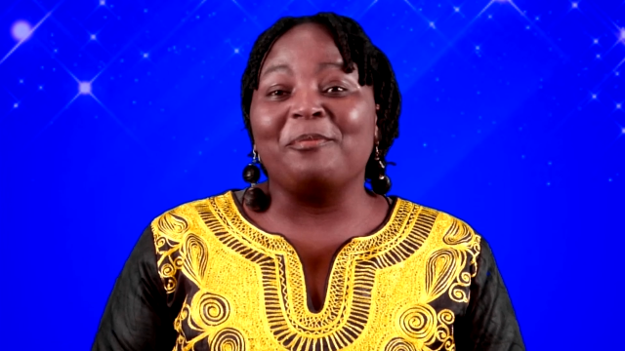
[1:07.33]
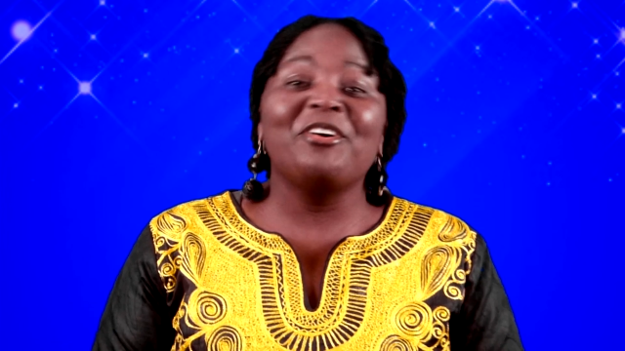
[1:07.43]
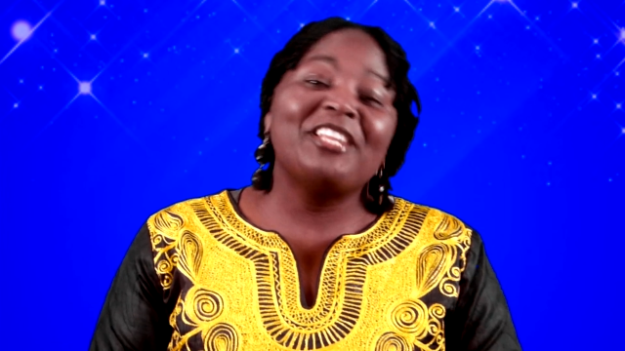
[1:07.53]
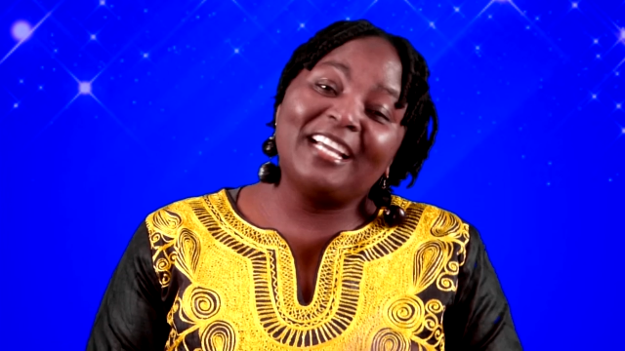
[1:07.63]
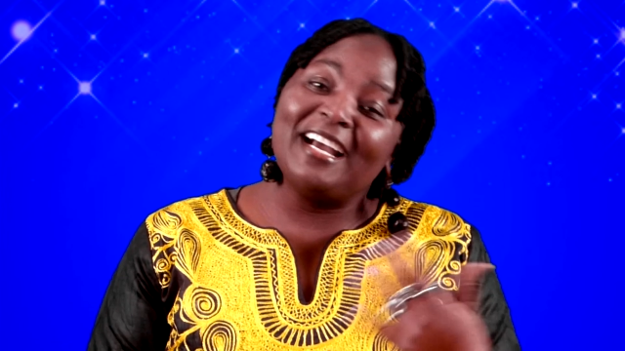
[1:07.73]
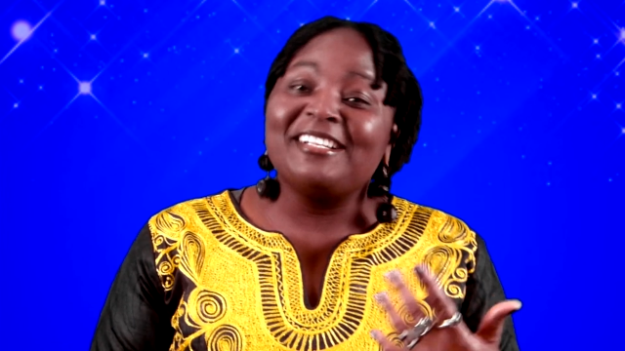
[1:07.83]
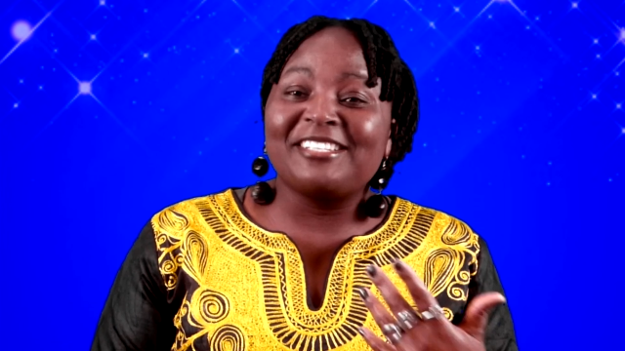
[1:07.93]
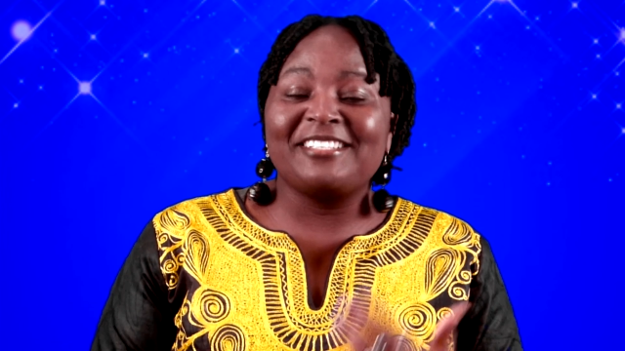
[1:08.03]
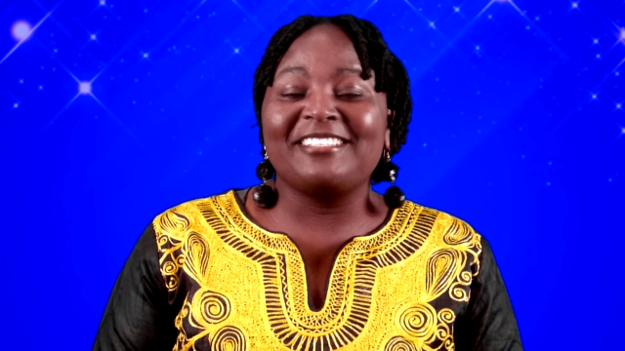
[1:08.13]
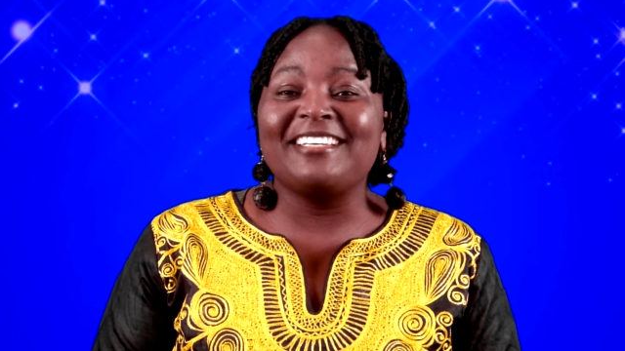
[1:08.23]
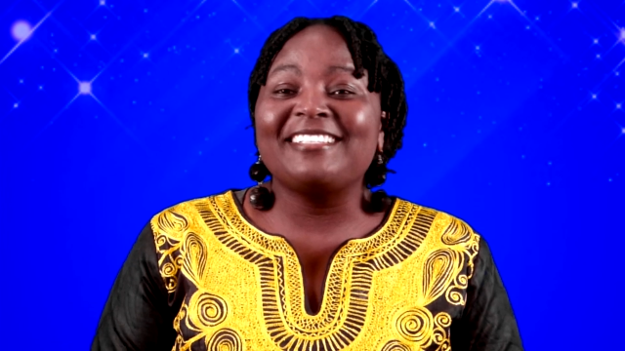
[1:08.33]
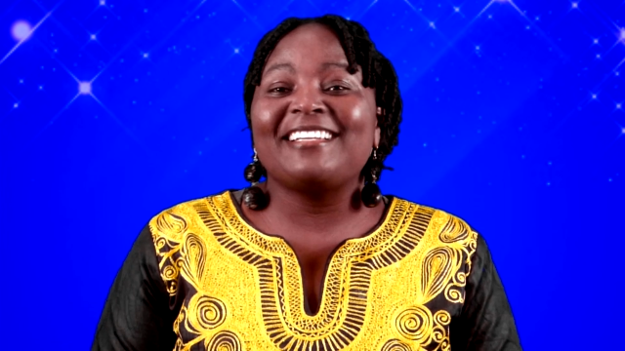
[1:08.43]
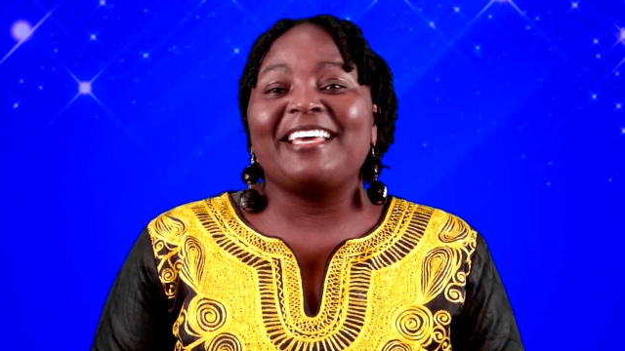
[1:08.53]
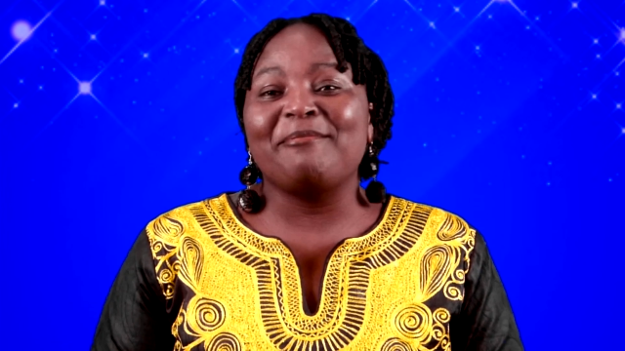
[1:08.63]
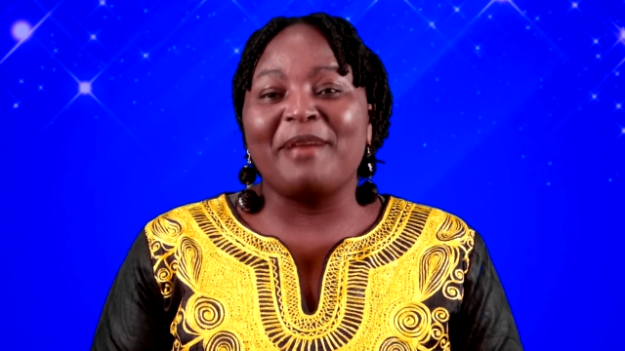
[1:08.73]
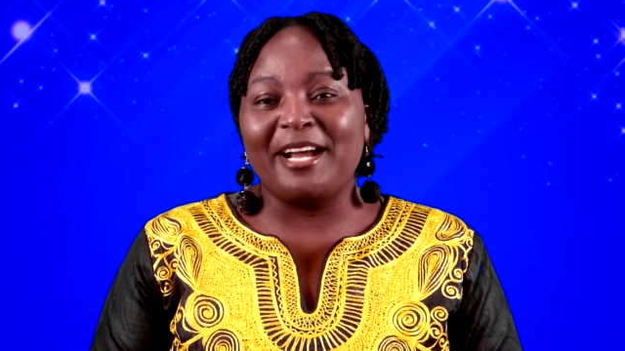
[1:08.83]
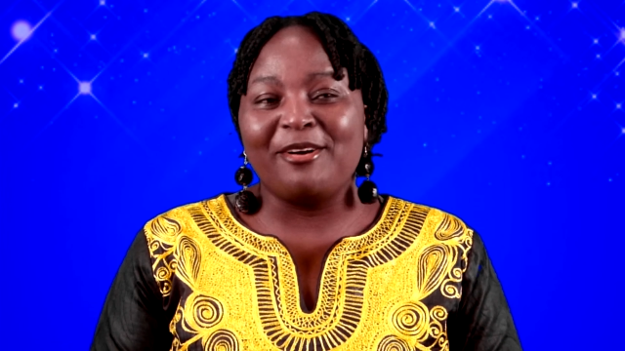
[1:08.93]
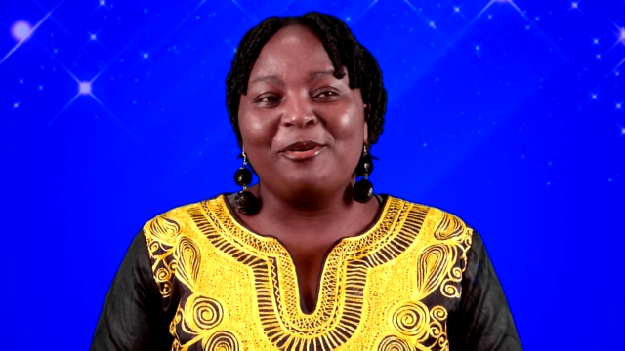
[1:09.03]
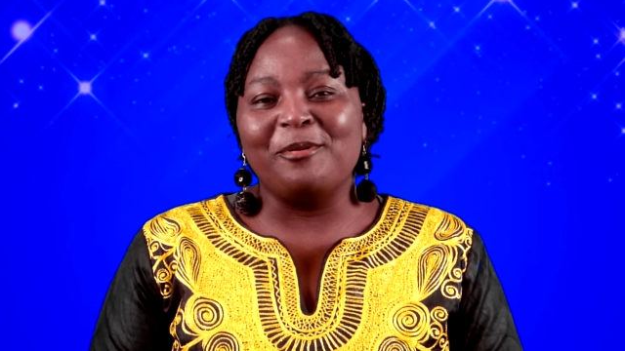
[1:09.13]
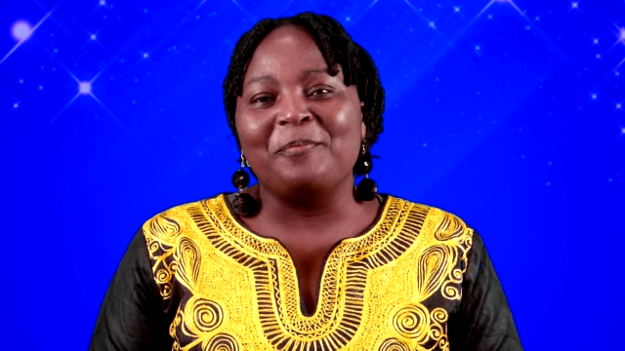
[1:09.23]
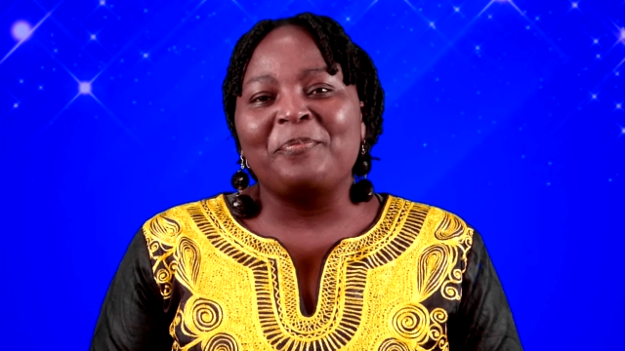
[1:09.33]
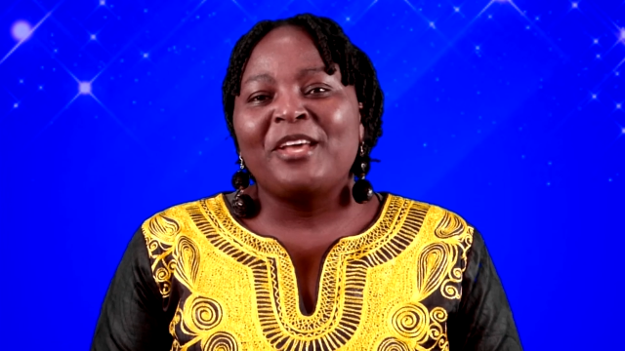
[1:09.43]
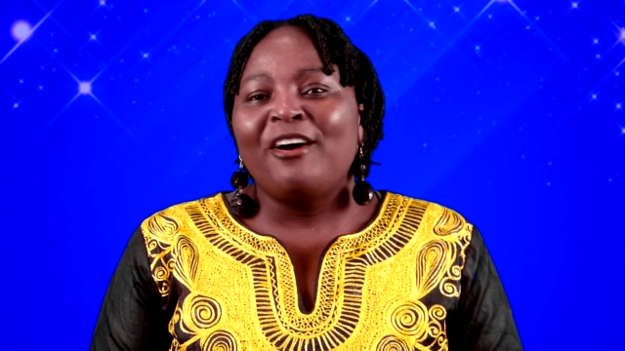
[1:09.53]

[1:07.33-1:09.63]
or the culture is just like back home,